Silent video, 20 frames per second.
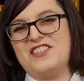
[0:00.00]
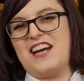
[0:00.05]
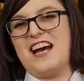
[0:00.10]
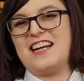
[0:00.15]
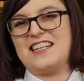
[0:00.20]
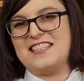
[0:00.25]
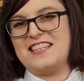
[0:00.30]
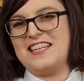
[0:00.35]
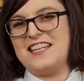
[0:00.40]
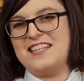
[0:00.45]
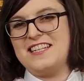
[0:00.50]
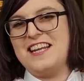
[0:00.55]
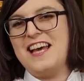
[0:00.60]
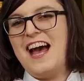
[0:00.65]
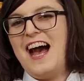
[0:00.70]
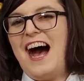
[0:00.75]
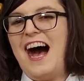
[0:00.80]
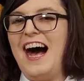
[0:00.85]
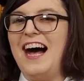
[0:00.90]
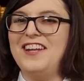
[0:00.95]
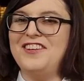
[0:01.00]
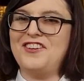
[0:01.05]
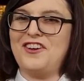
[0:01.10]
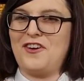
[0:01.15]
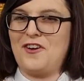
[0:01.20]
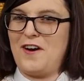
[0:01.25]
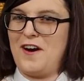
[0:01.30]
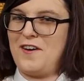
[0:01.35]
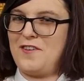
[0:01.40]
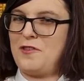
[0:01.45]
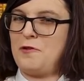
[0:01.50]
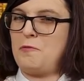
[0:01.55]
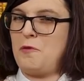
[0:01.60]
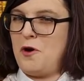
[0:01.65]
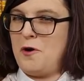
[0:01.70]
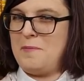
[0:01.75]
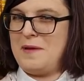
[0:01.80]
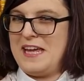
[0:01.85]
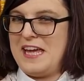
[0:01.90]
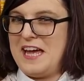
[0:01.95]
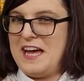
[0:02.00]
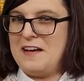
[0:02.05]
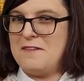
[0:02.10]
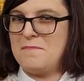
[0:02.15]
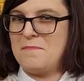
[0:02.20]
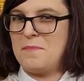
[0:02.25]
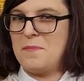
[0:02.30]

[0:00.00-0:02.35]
Jackson and Earth Wormia.